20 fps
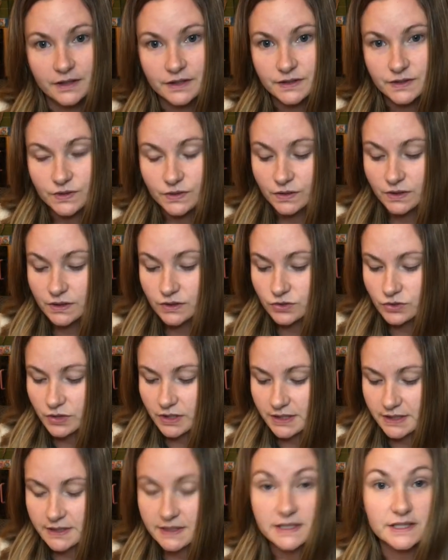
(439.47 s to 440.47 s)
so you can
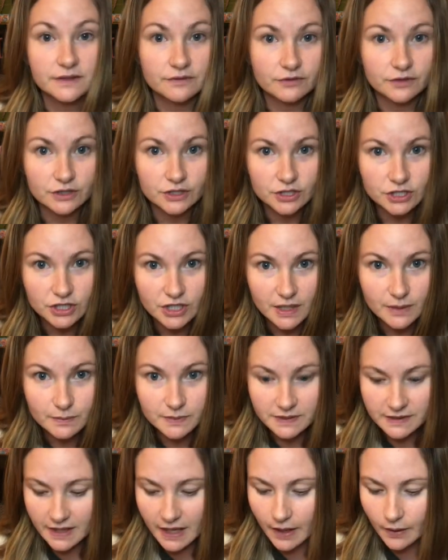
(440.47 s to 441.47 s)
trace different shapes
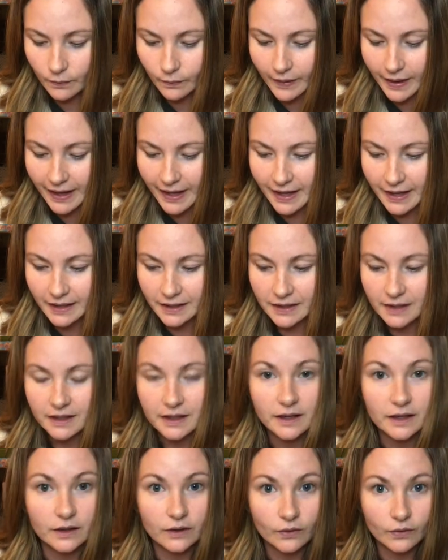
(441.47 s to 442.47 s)
that way,
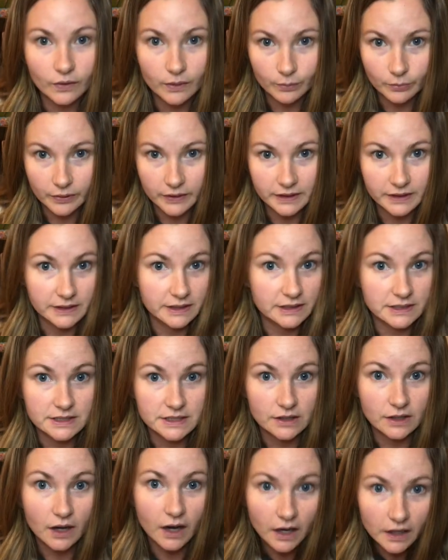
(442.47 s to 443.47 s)
incorporate it into
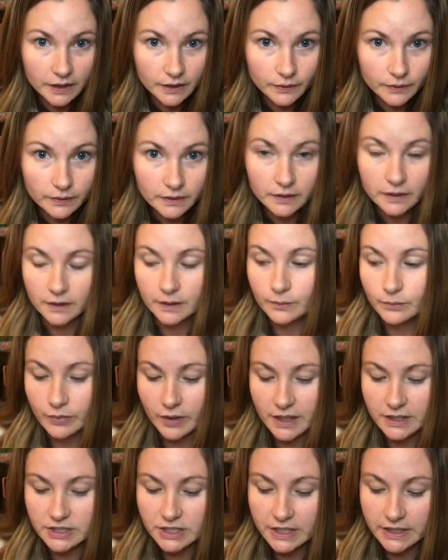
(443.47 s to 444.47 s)
art
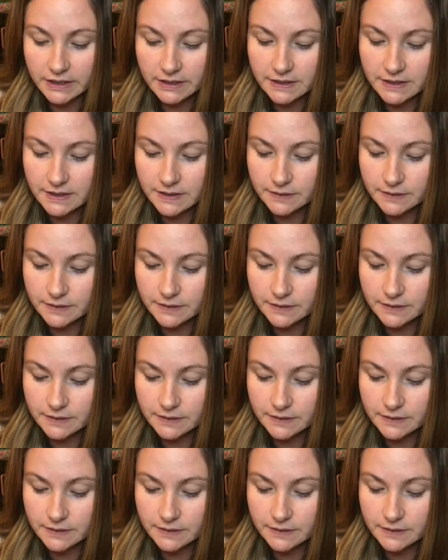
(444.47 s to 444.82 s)
projects.